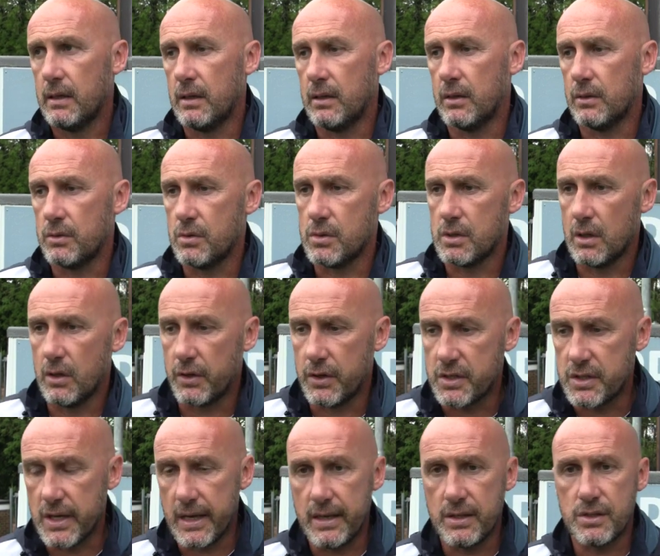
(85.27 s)
you know, there's a lot
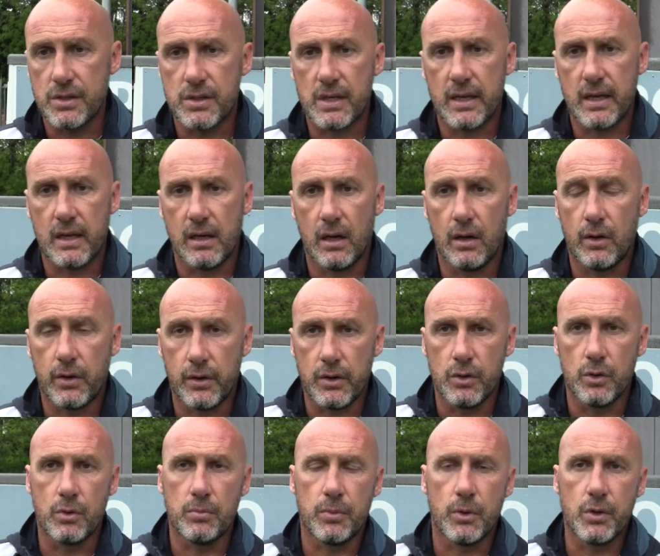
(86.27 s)
of changes again, a lot
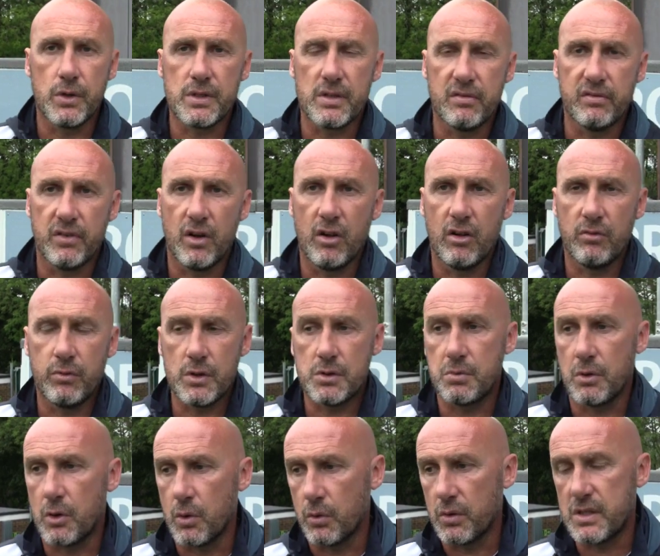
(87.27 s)
of young boys involved,
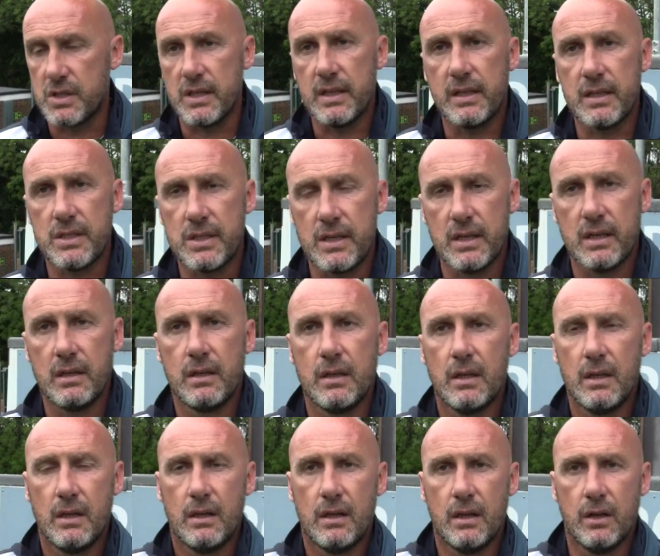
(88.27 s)
which we're going to see this year,
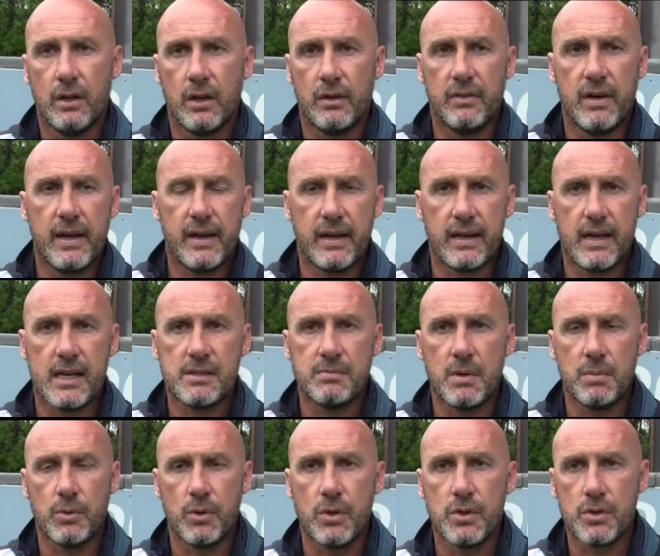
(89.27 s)
a lot of our
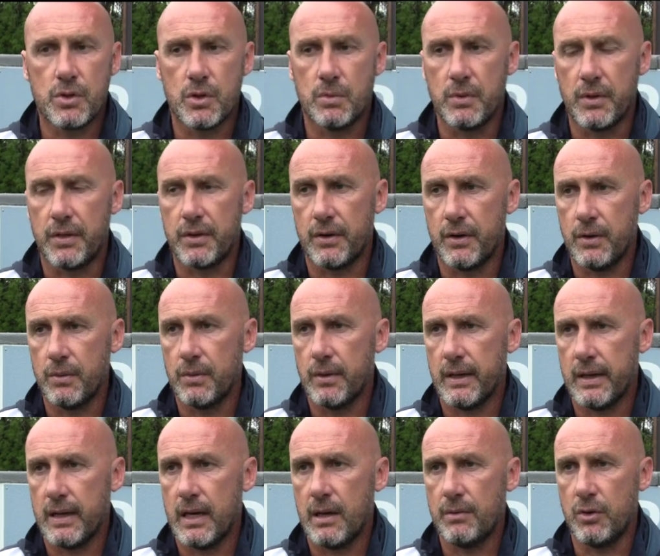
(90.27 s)
academy boys coming through,
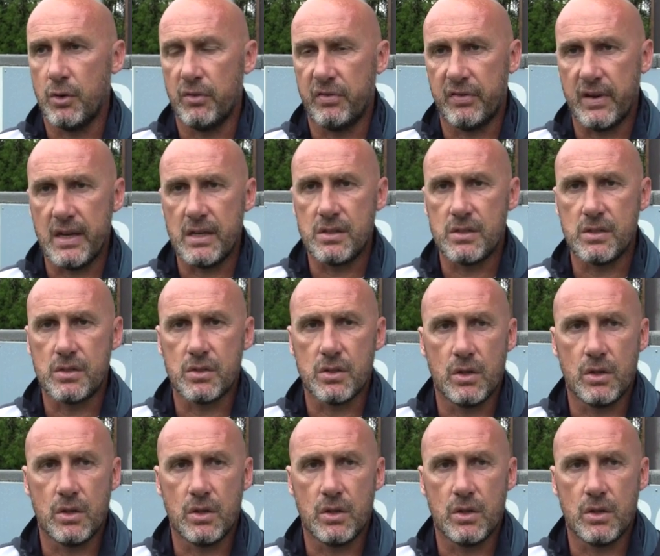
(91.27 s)
new faces.